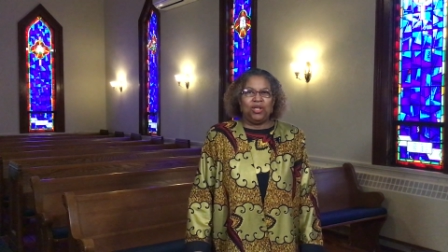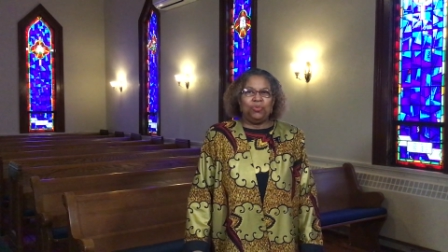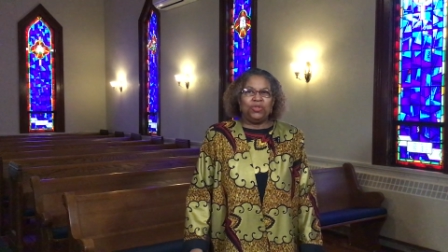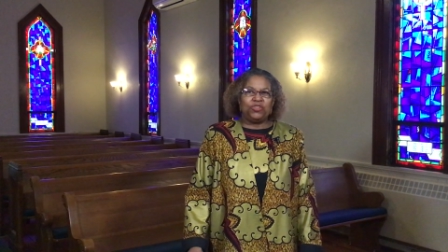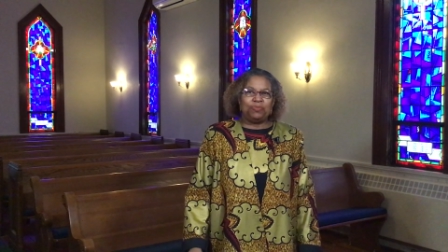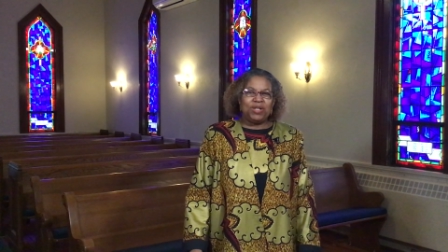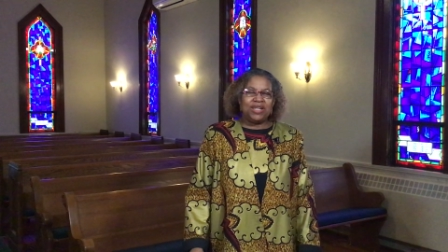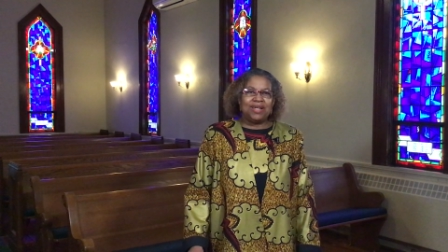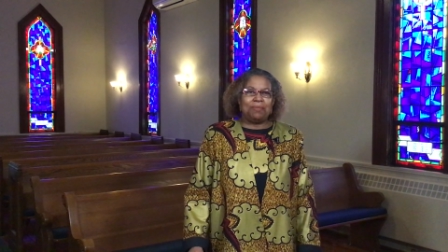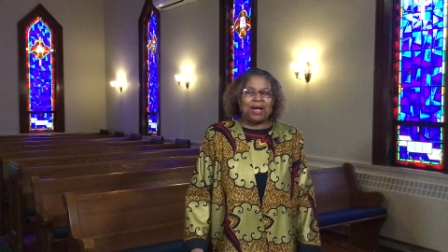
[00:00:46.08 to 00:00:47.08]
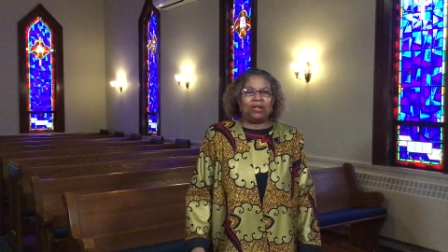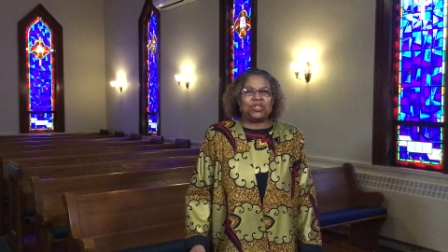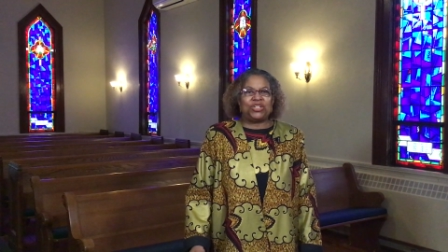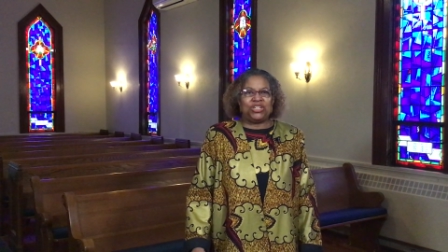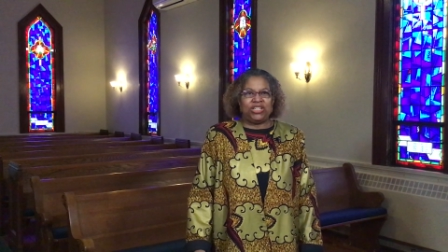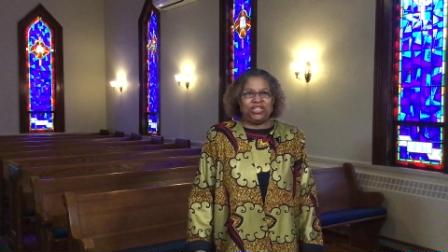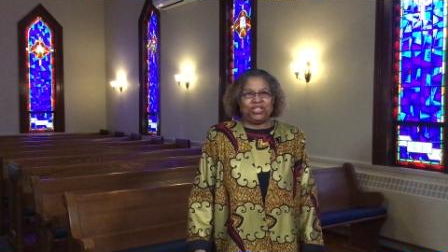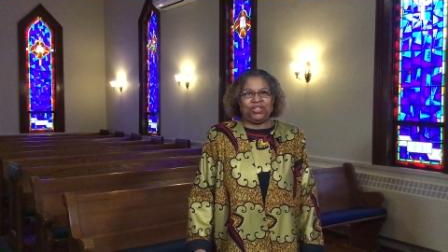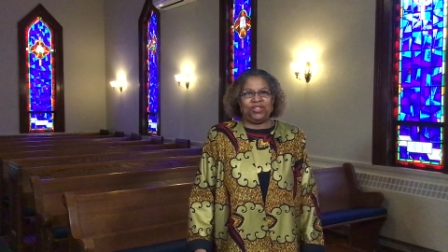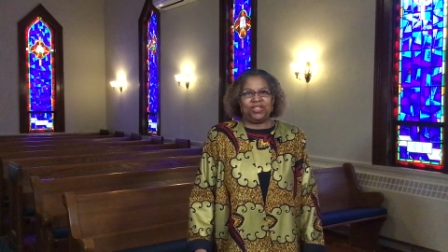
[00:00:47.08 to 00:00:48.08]
When speaking about
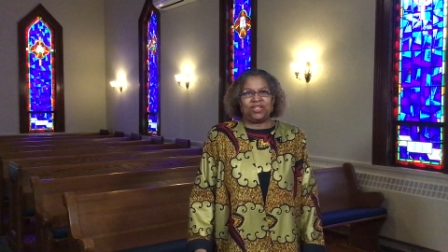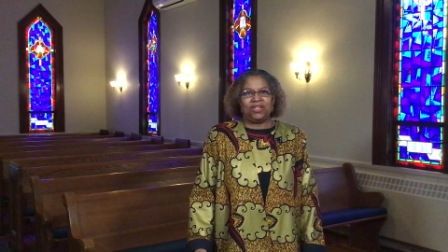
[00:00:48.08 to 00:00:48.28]
seasons,